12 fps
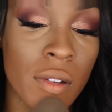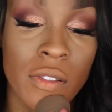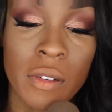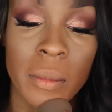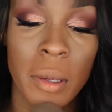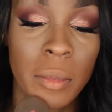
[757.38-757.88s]
left
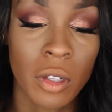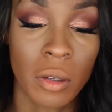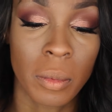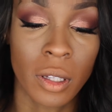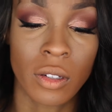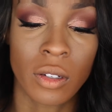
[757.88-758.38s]
from my
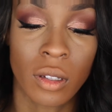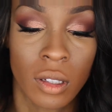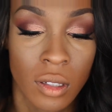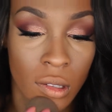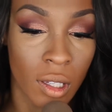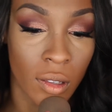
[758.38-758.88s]
beauty blender. I
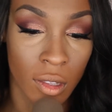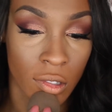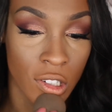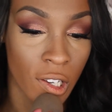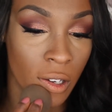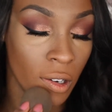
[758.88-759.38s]
like to get the
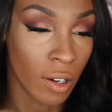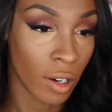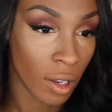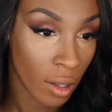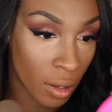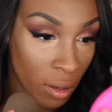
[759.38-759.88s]
chin
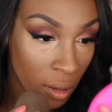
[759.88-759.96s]
area.